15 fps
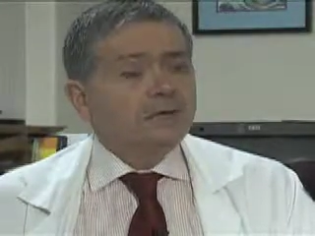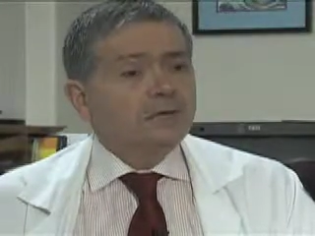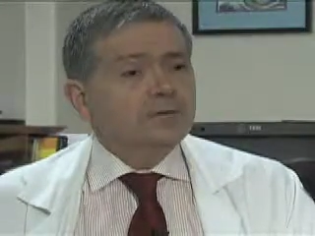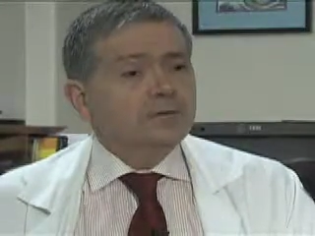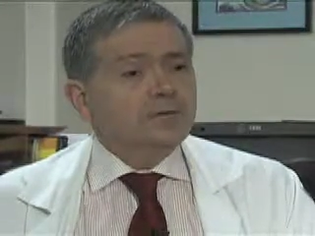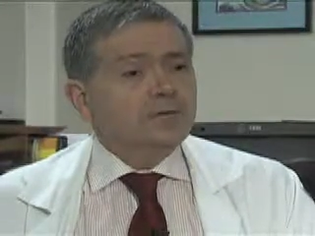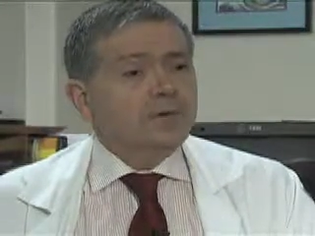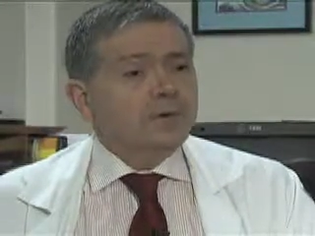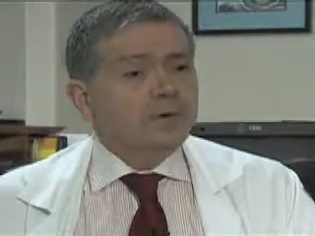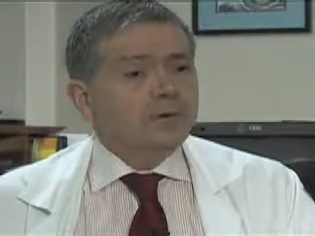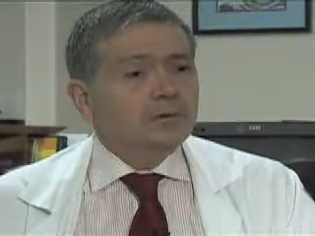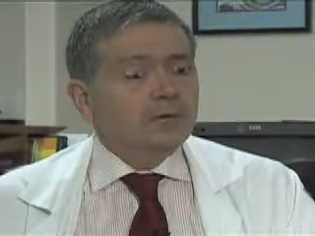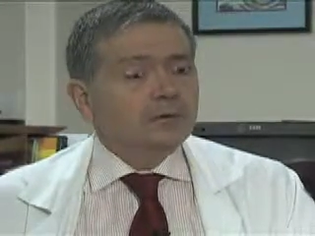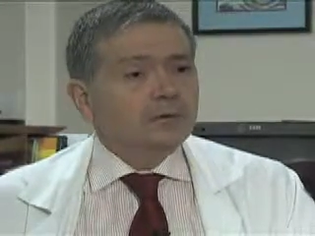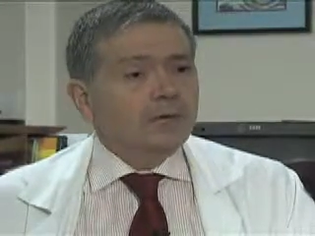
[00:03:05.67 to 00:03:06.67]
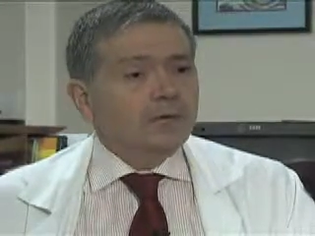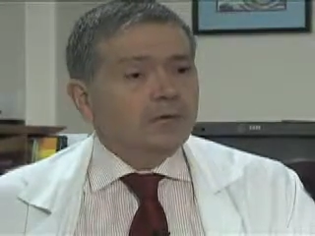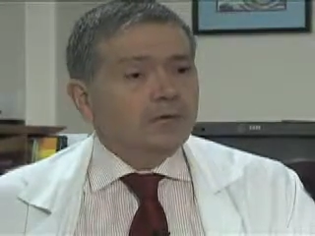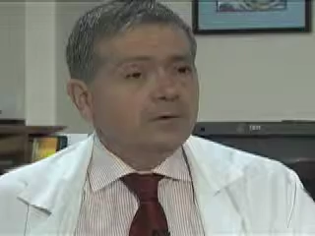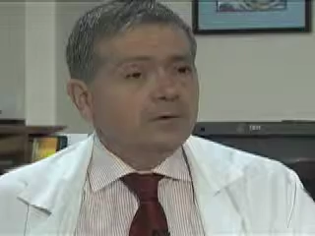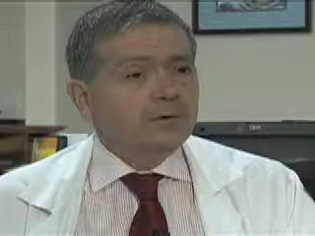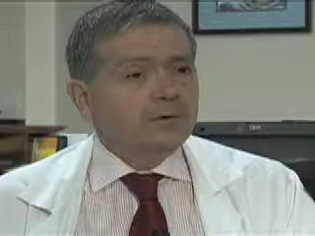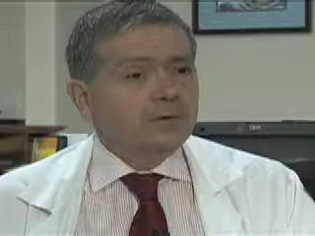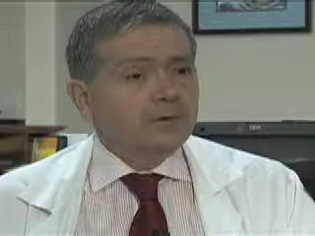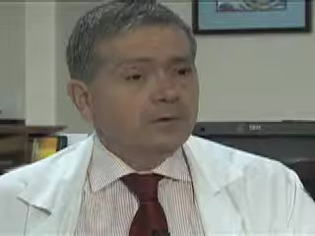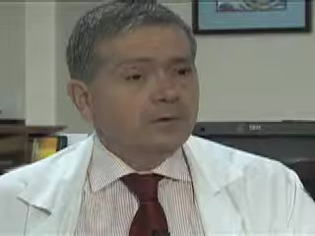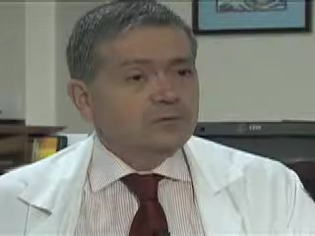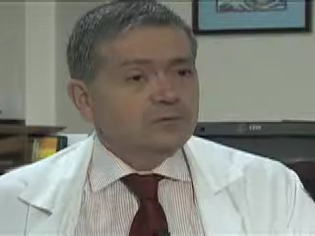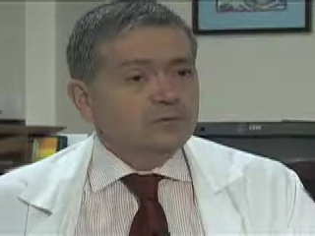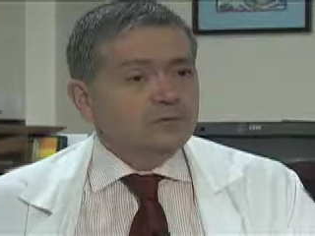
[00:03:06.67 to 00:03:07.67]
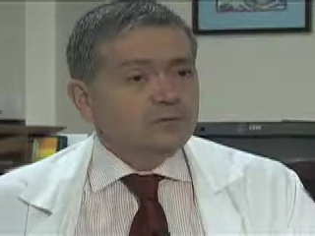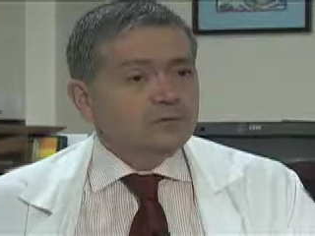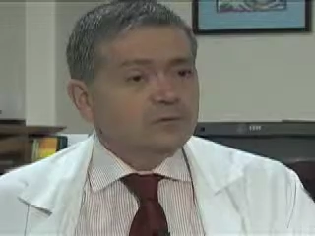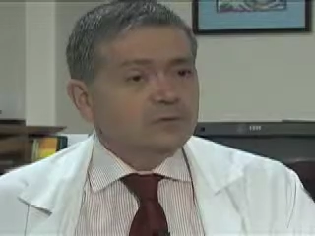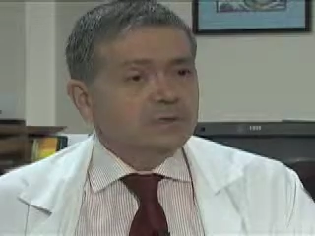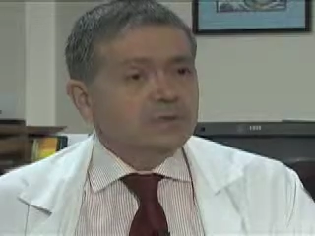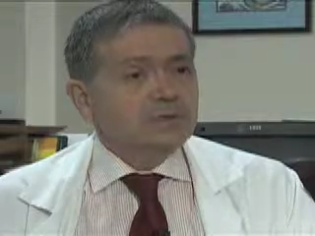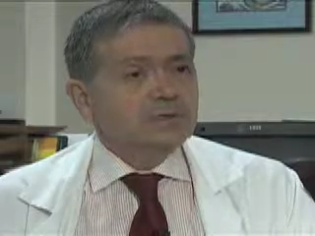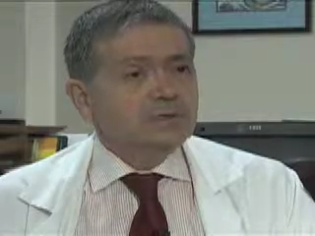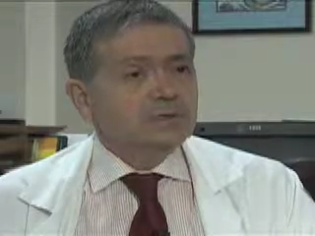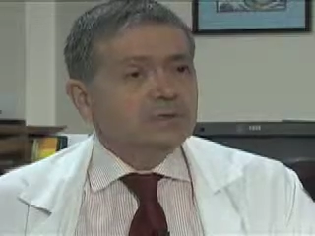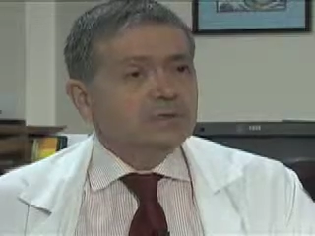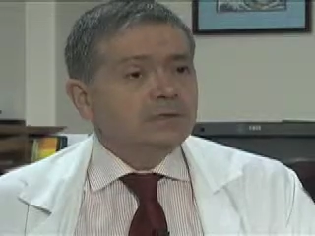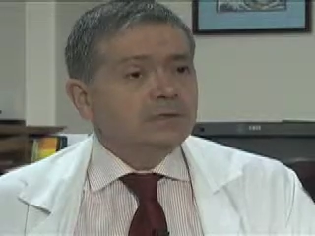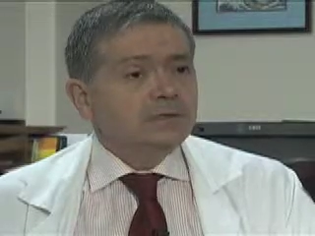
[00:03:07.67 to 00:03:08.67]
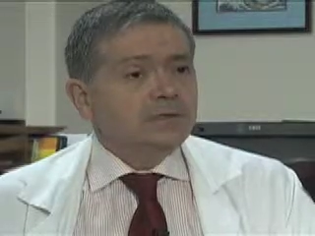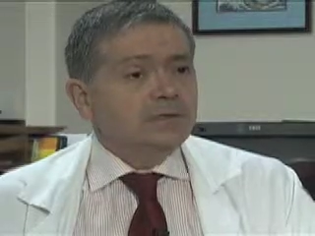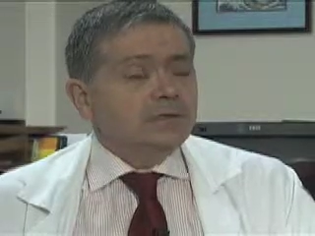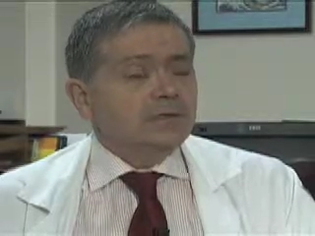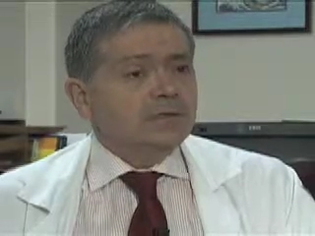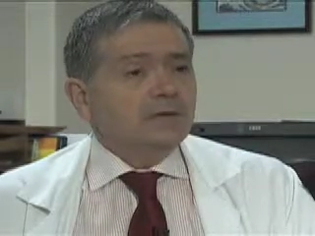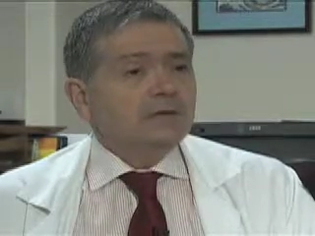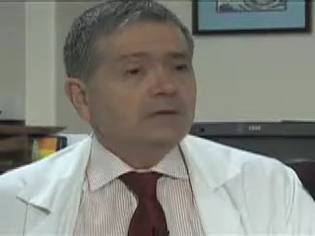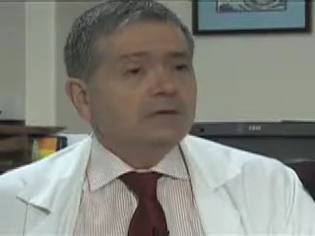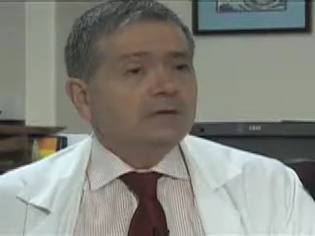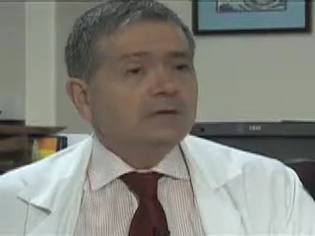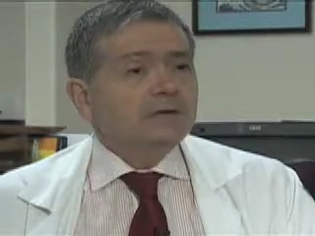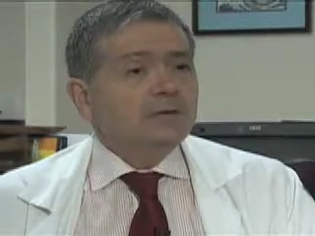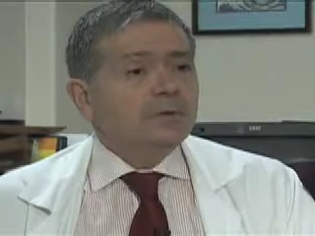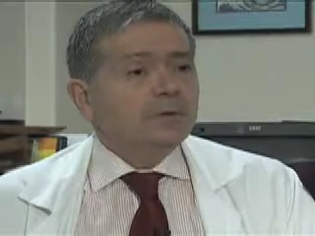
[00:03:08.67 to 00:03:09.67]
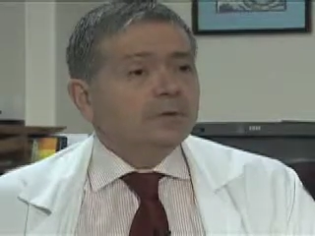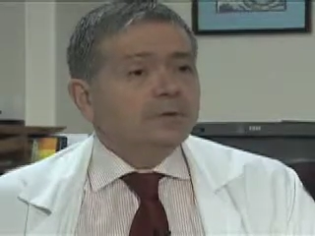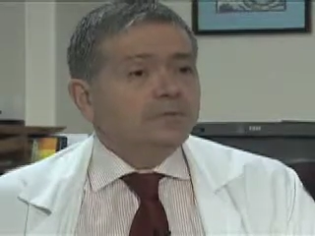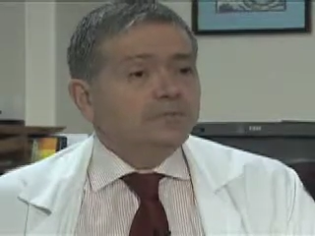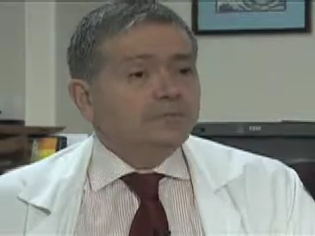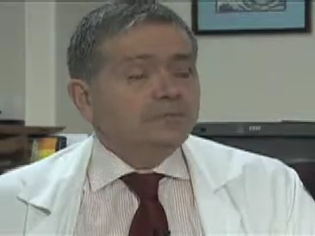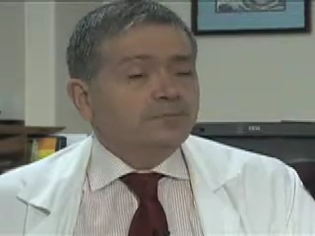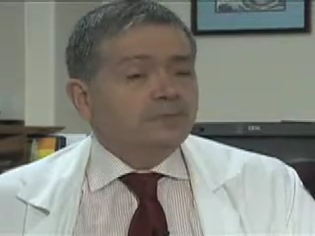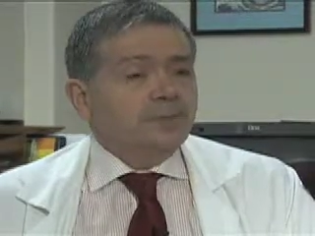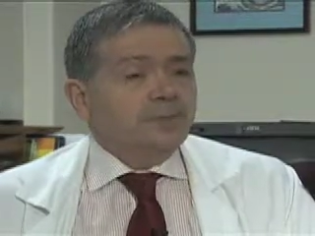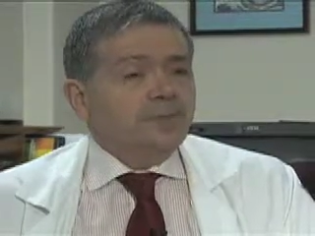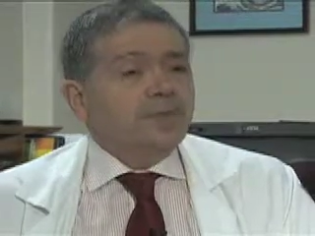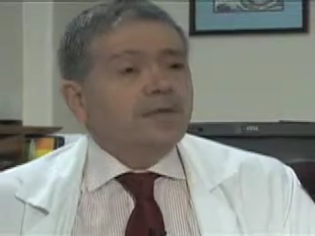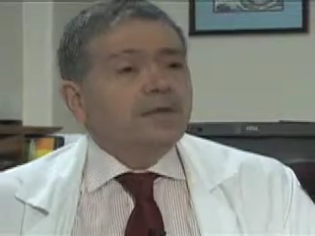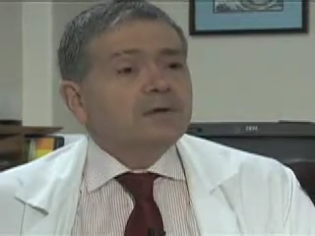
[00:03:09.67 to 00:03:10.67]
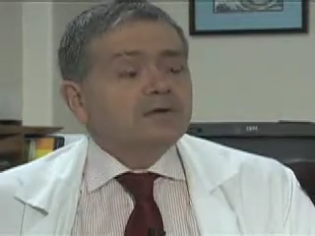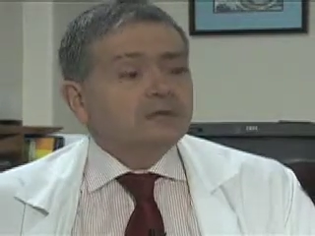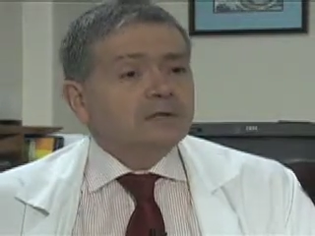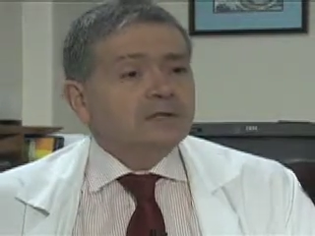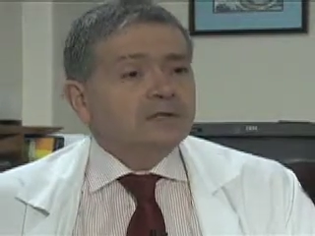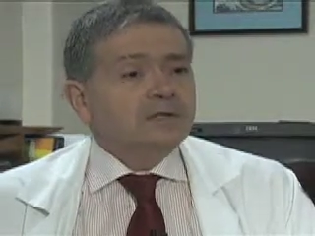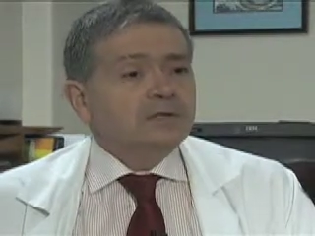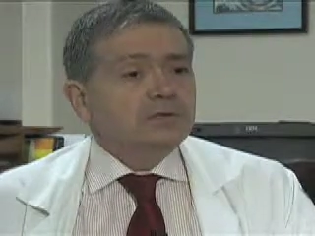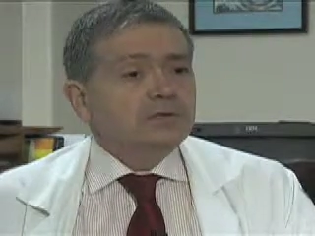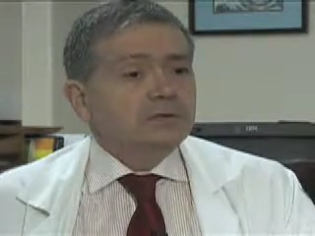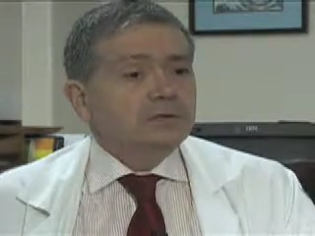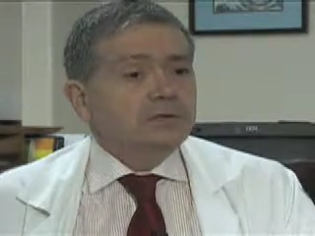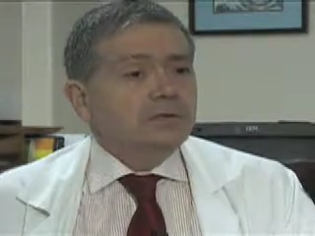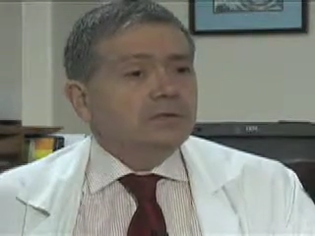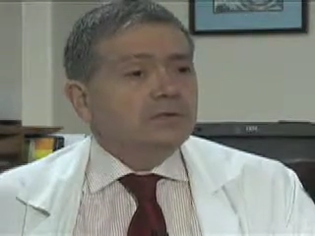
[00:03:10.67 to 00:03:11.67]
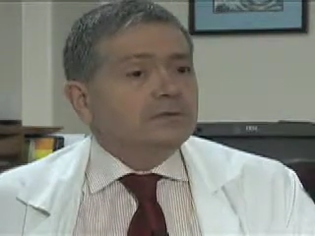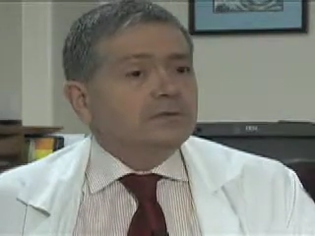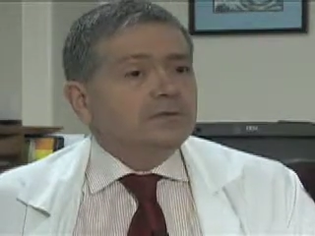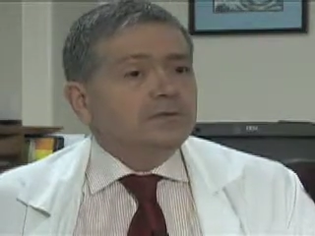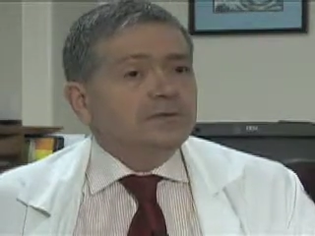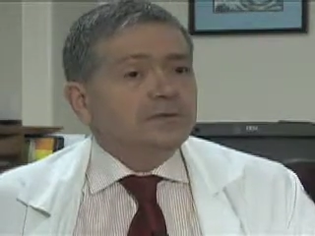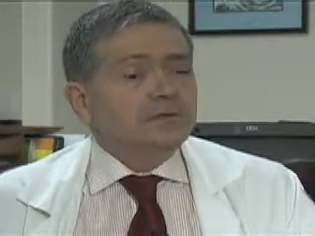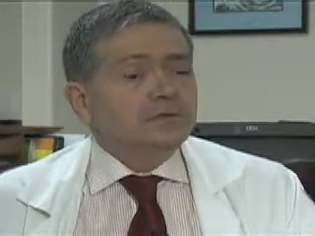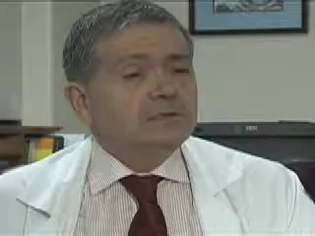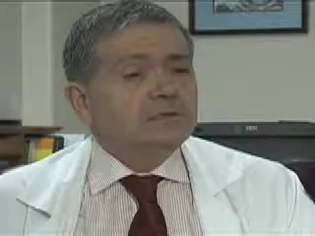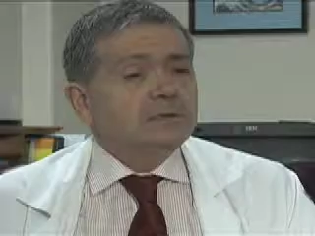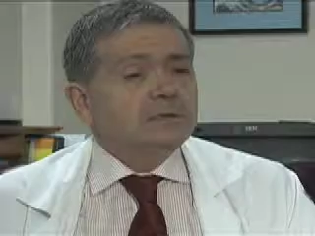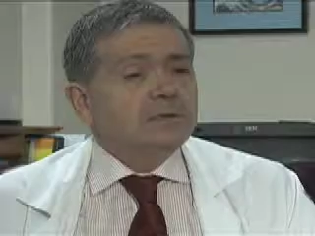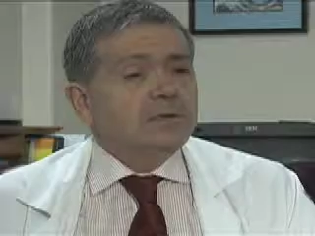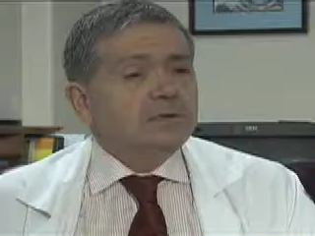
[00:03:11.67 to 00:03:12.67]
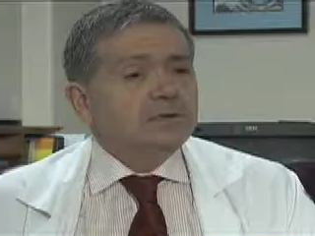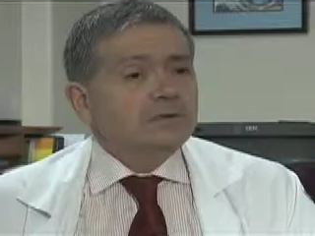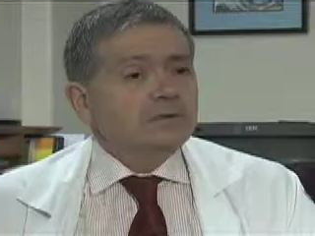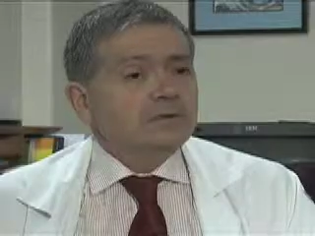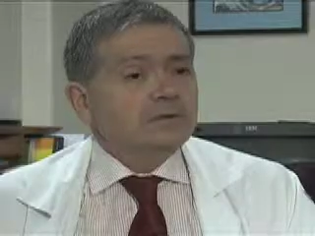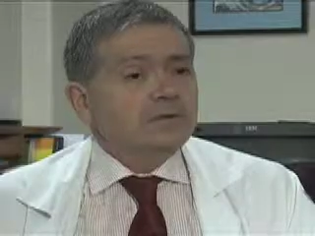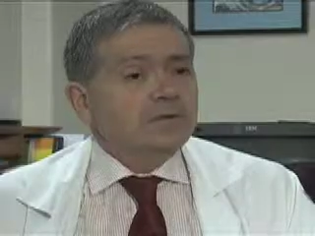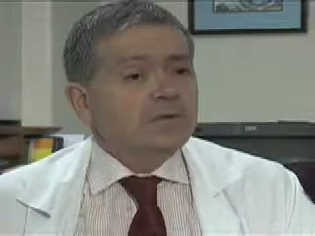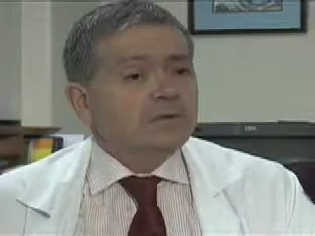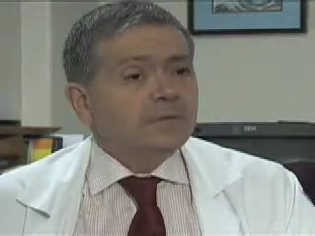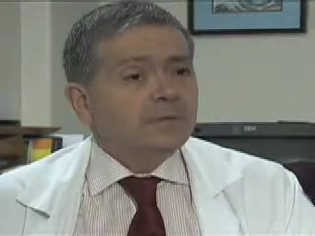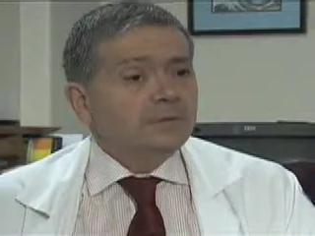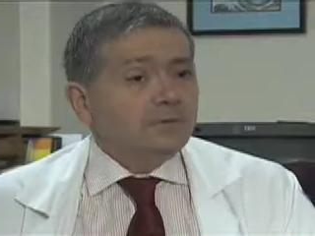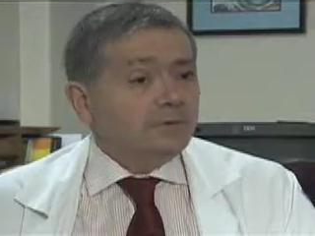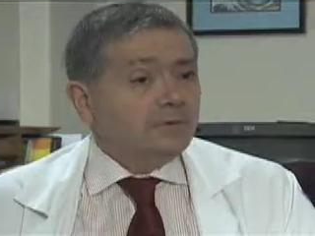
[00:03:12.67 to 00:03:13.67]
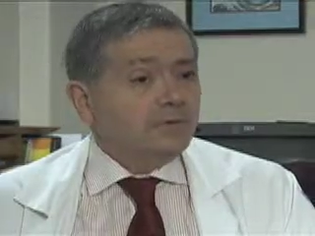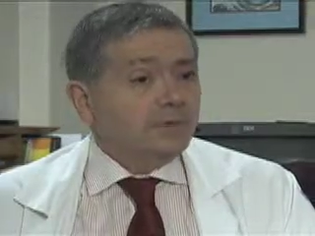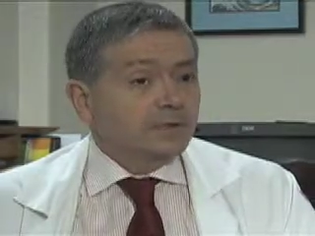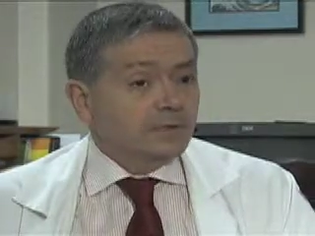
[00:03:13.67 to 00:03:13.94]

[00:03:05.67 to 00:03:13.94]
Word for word: So if they want to learn how to do transradial procedures, if you're doing a thousand procedures a year, it's going to take you six months of commitment to do